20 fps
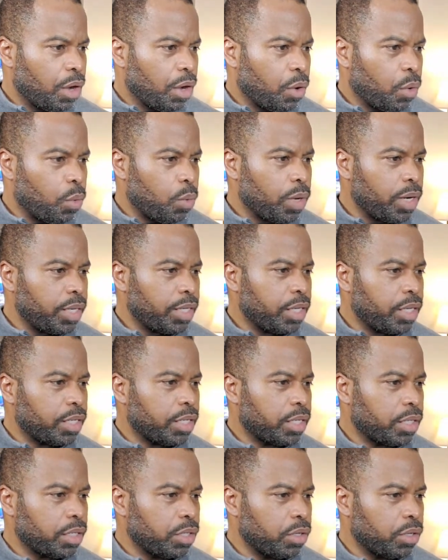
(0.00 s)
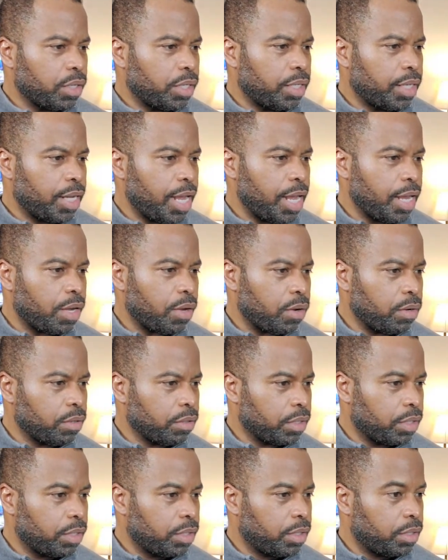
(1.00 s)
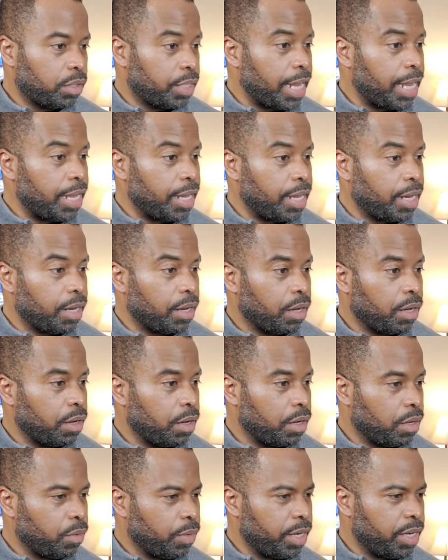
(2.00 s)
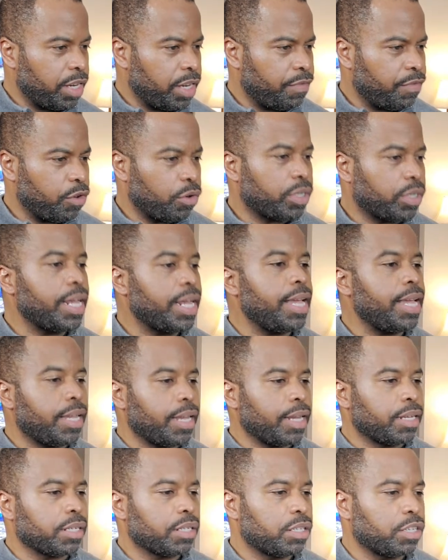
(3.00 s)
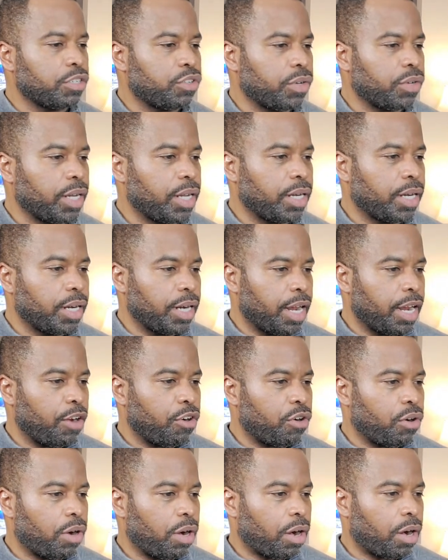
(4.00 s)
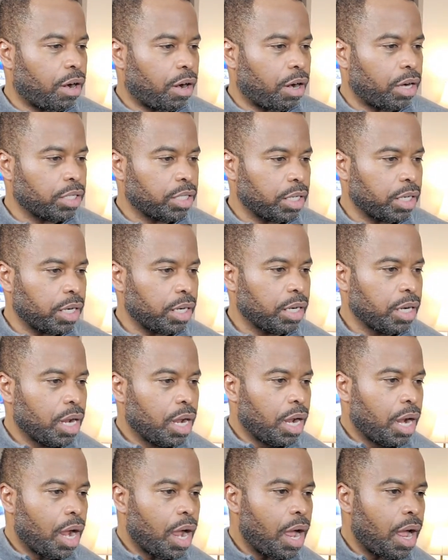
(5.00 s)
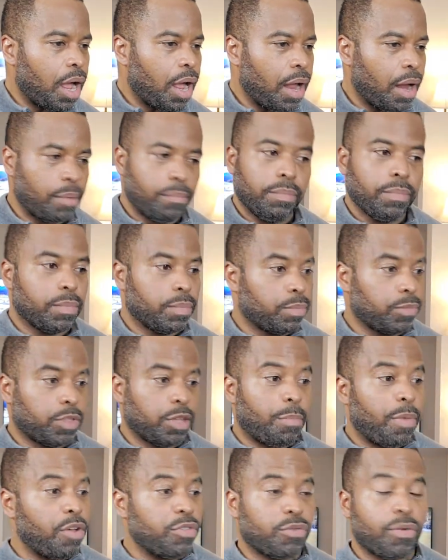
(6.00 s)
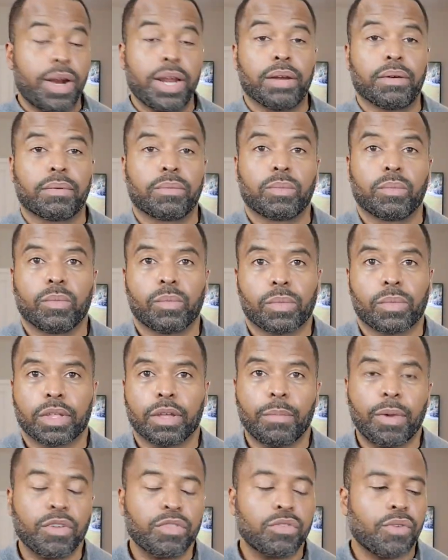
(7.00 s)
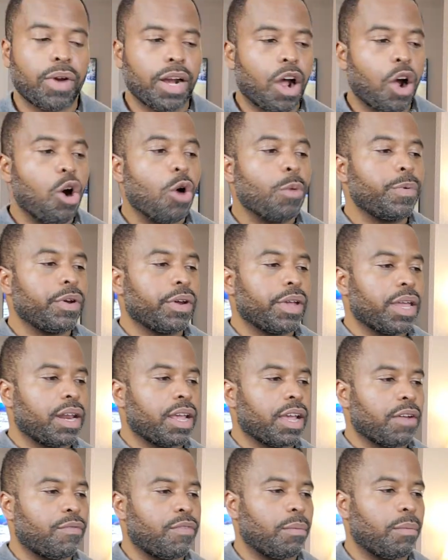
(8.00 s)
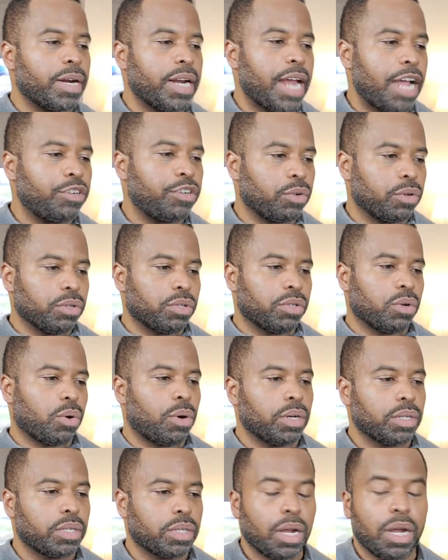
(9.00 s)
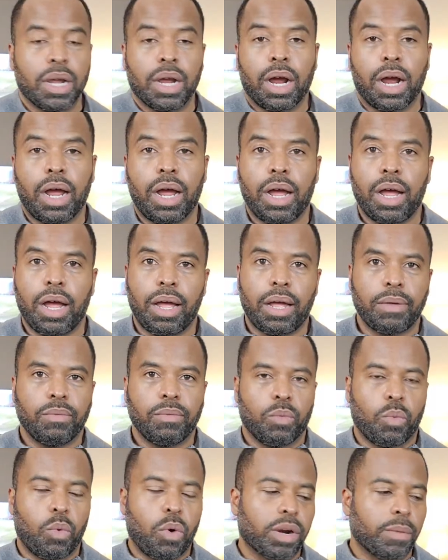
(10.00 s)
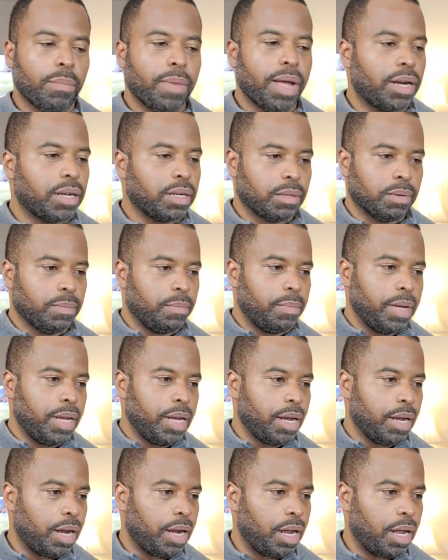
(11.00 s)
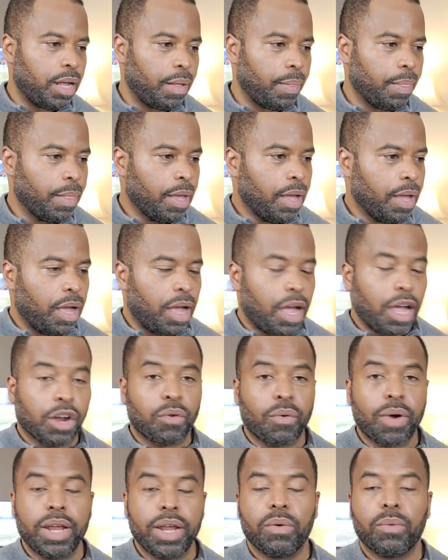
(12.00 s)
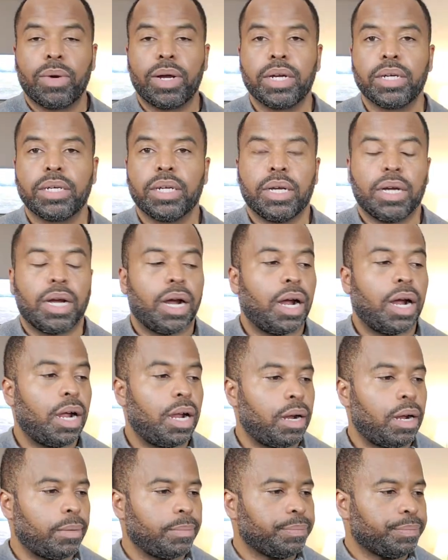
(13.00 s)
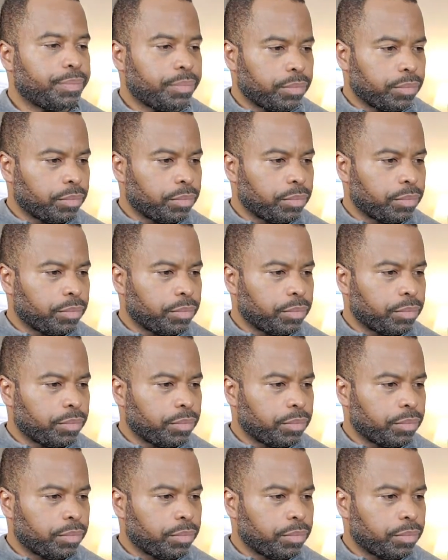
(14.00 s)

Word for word: what is your take taking what if you're taking citrulline and L-arginine? Uh, they're both great. They're both great. I hope you're getting it from a natural source. Uh, watermelon being a, a great one. Um,